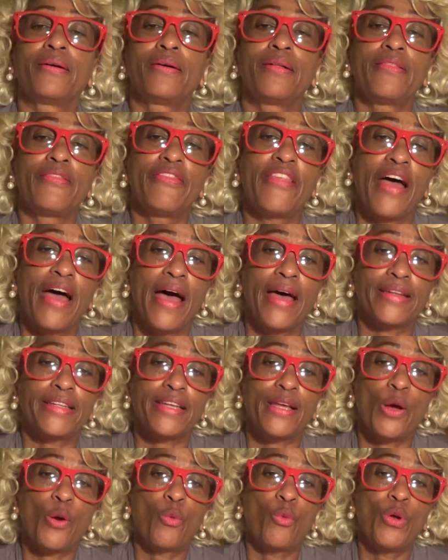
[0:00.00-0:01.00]
that
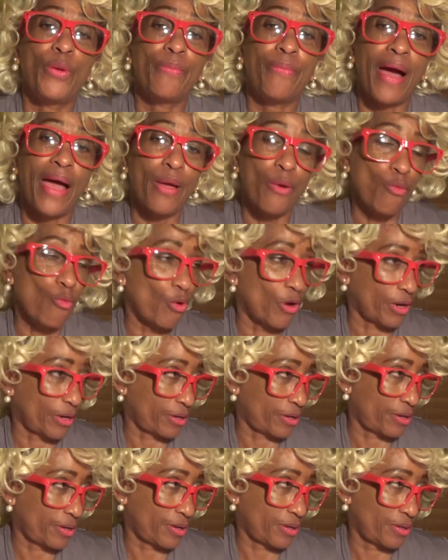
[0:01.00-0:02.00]
we might want to
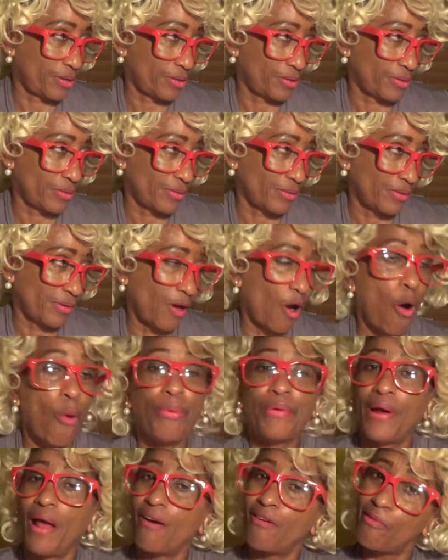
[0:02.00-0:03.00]

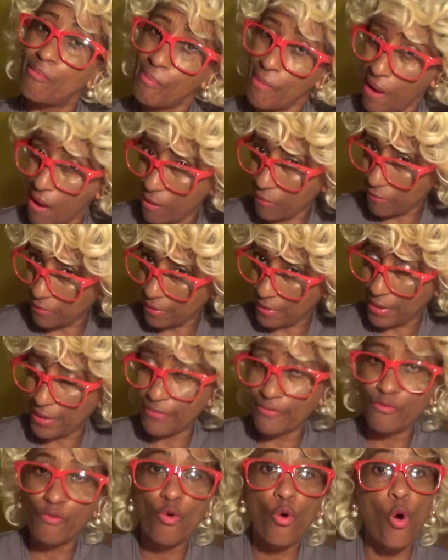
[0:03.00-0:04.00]
open our mouth and
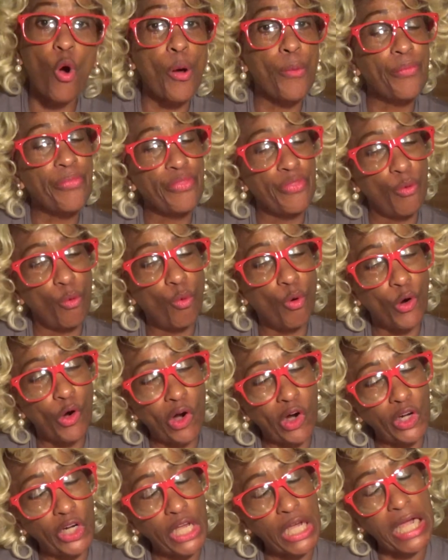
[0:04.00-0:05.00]
form the
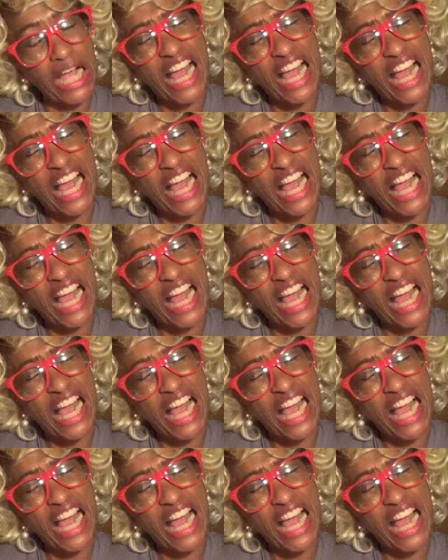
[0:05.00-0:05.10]
word